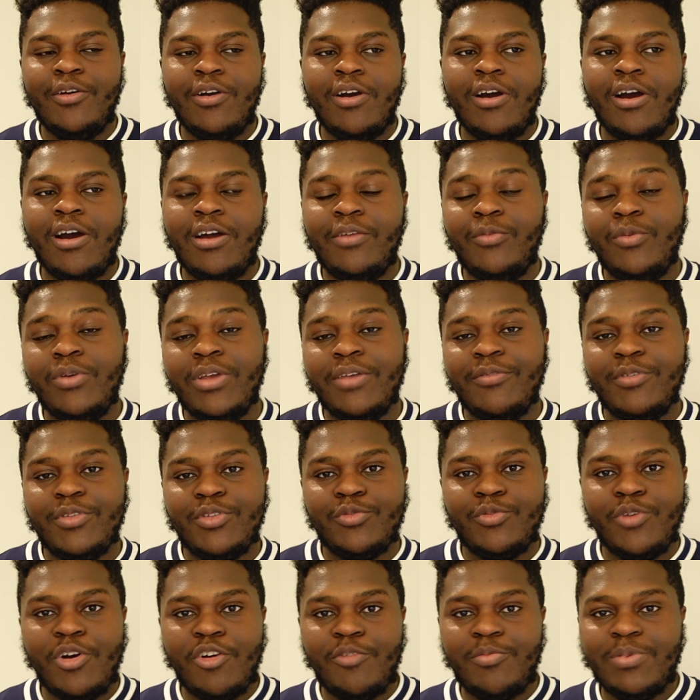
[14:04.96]
card, will give you
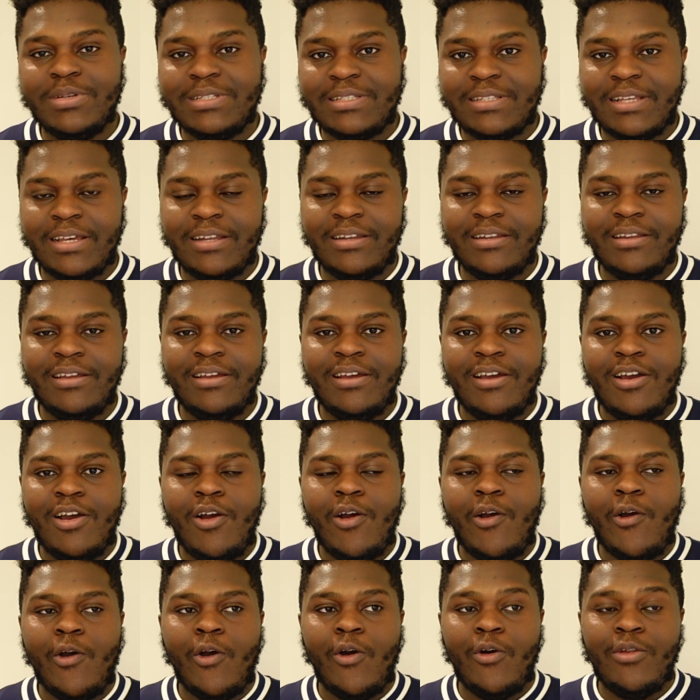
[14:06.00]
12%
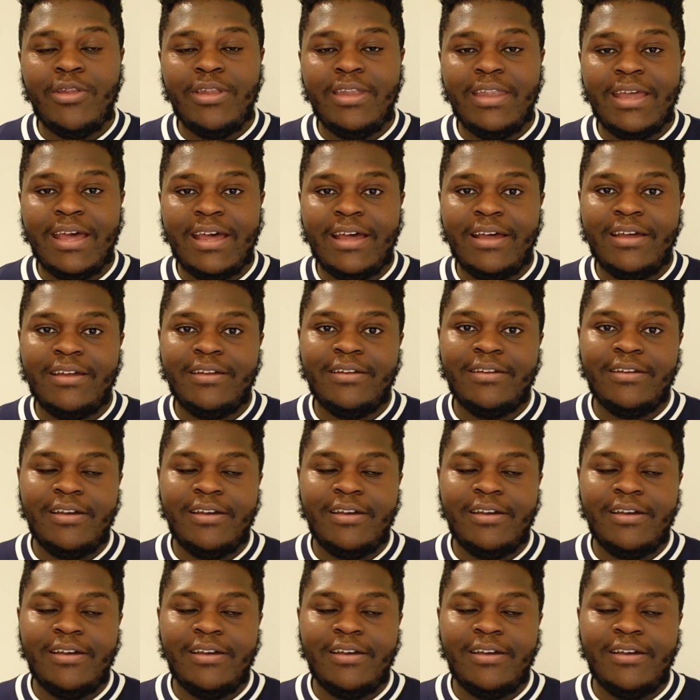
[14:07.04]
on that